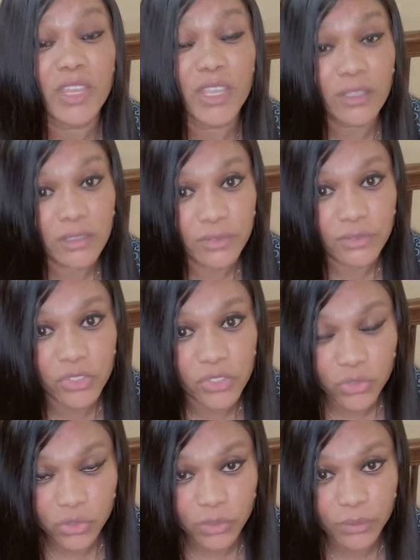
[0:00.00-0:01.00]

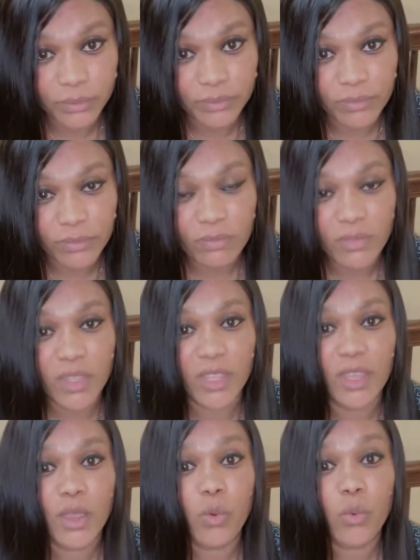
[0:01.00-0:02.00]
individual
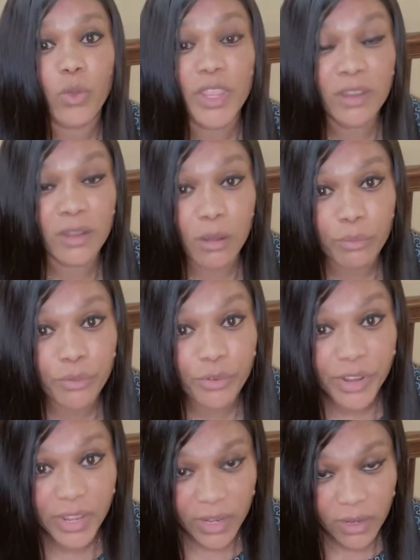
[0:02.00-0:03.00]
in our
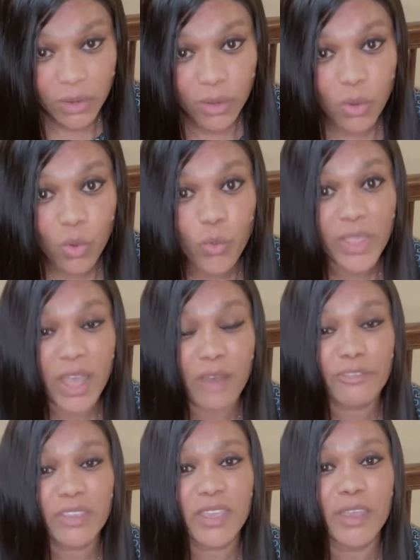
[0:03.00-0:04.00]
brain we
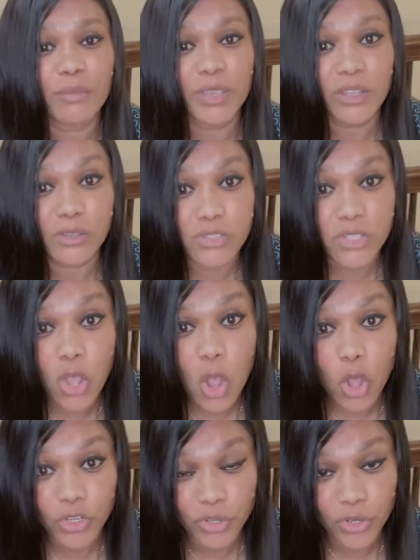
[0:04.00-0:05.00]
have chemicals
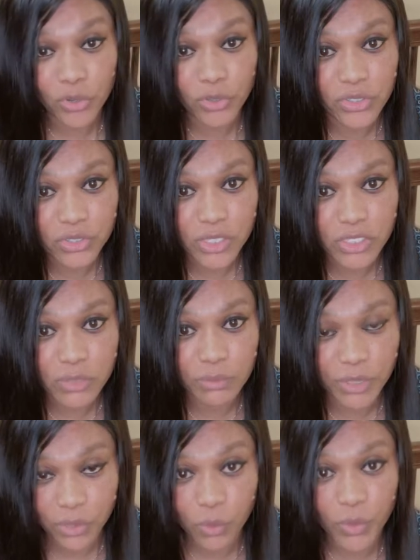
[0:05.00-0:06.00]
called
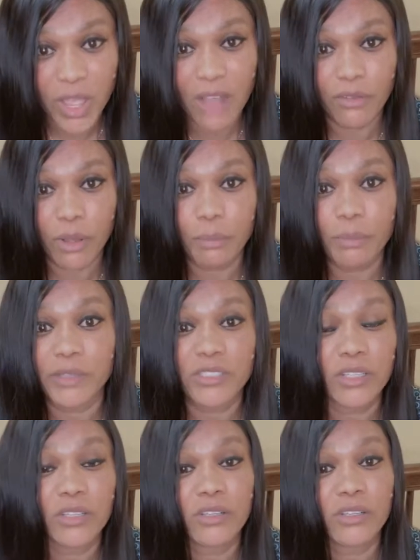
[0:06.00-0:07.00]
neurotransmitter. We have a
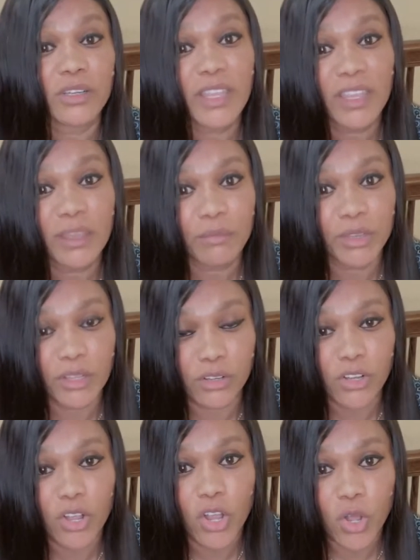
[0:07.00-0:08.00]
particular
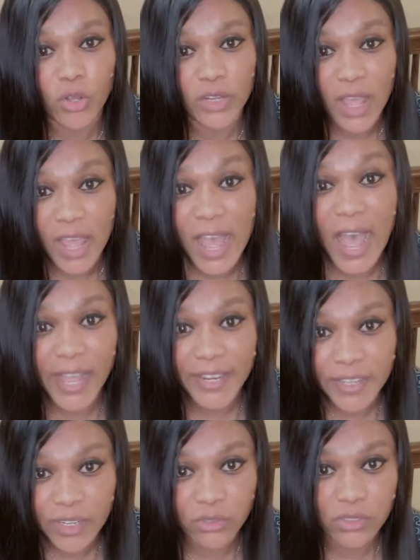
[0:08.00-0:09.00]
chemical called
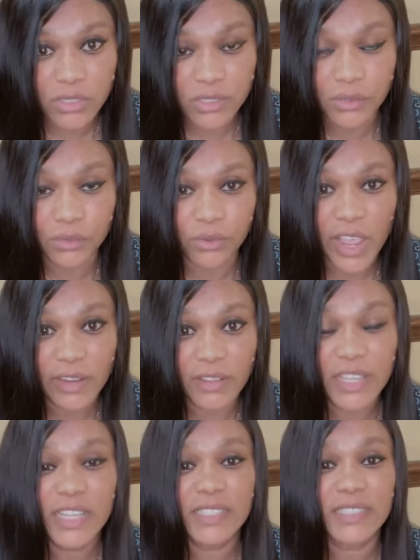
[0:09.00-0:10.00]
adenosine, right?
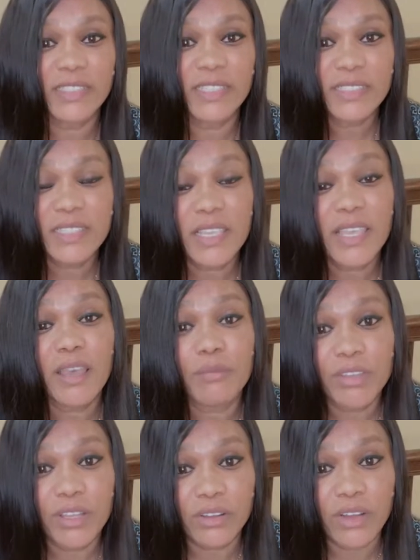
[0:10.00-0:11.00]
This
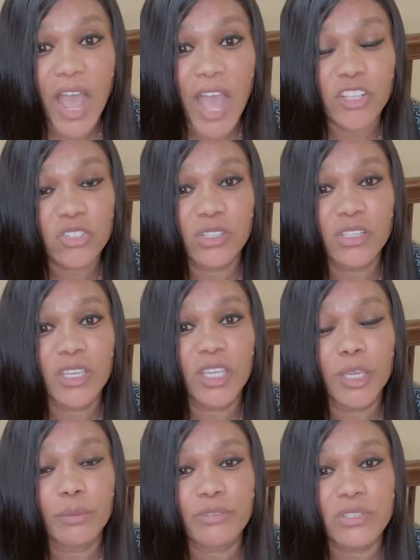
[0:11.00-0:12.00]
chemical actually
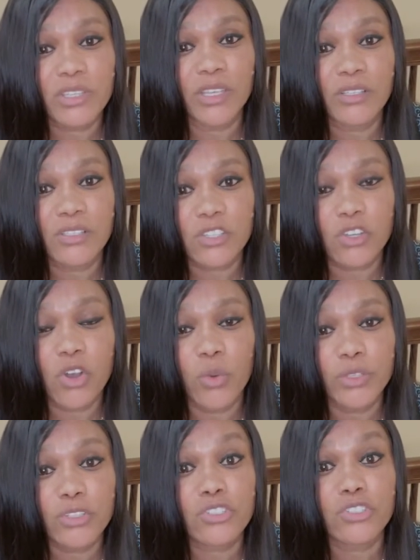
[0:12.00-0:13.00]
keeps things
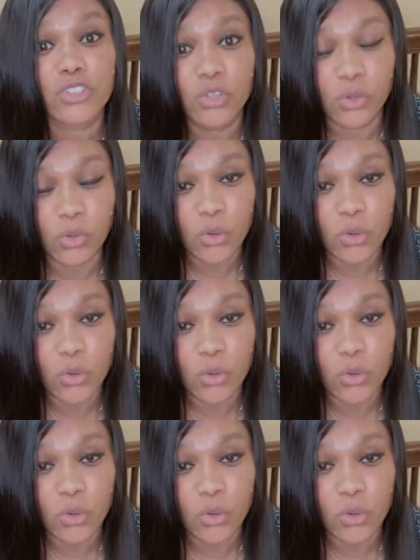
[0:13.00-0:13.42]
going slow